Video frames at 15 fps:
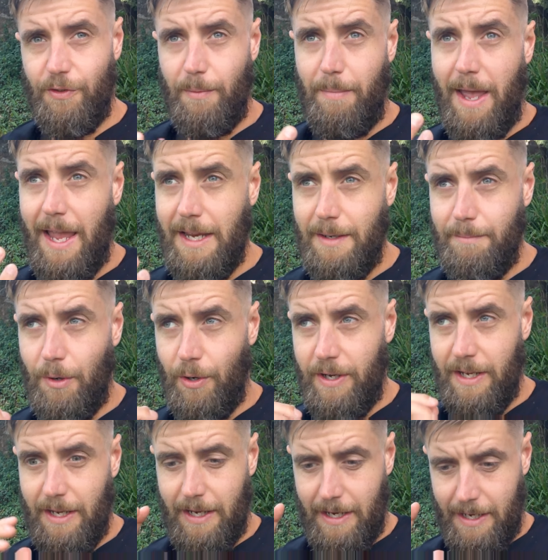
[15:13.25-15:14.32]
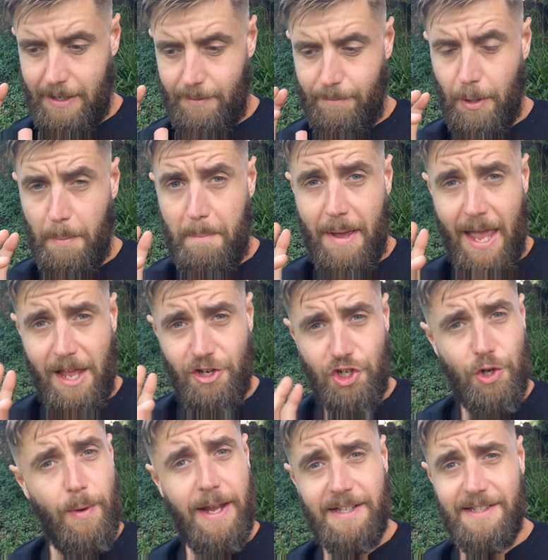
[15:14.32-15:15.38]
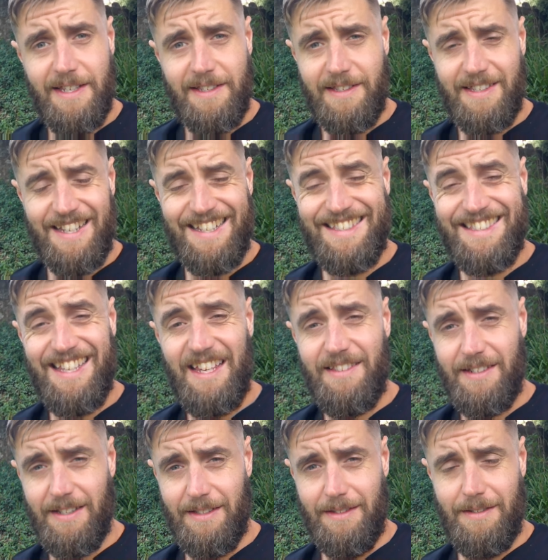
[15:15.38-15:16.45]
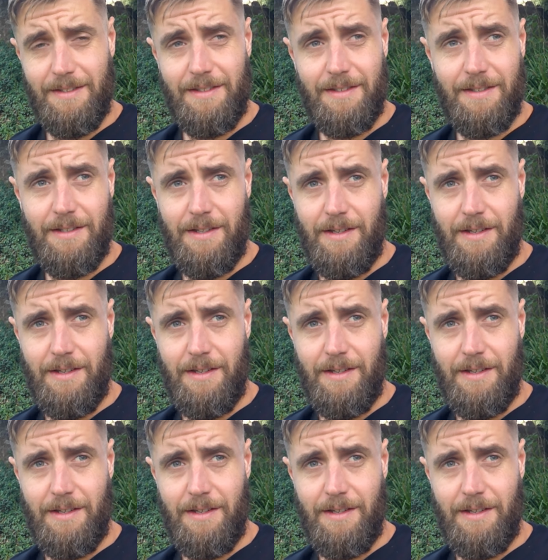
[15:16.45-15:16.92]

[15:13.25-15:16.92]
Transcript: the pain body and perpetuate its existence.